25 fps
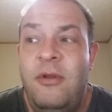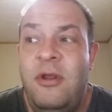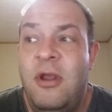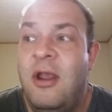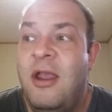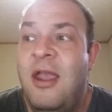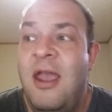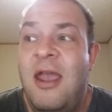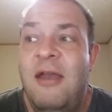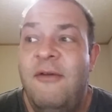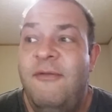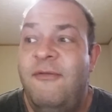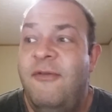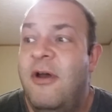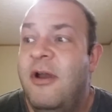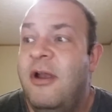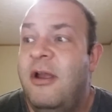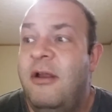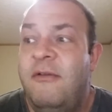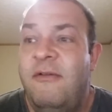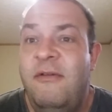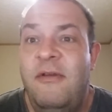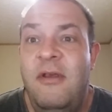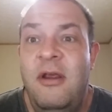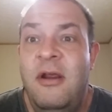You can't
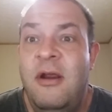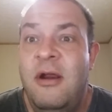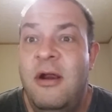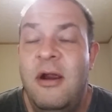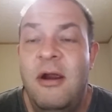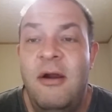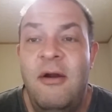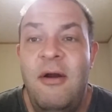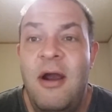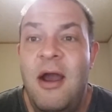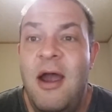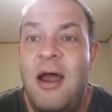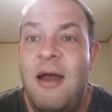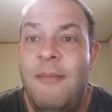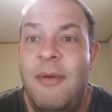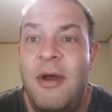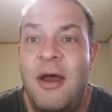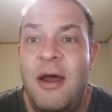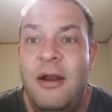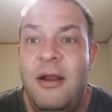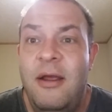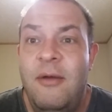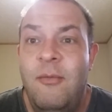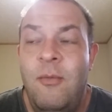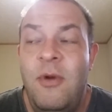fucking sit here and cry about it.